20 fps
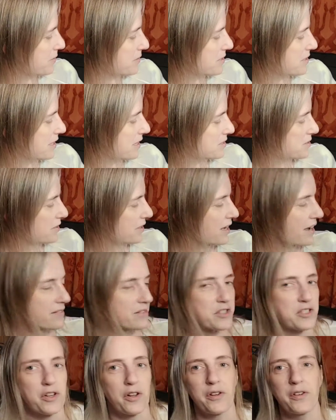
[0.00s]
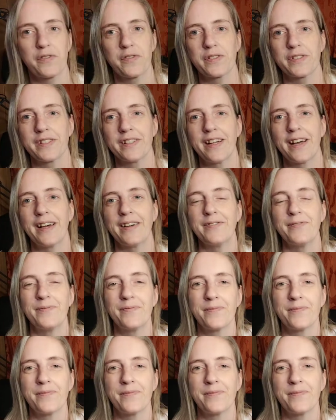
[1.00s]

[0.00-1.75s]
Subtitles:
So that's all I have to show you for today.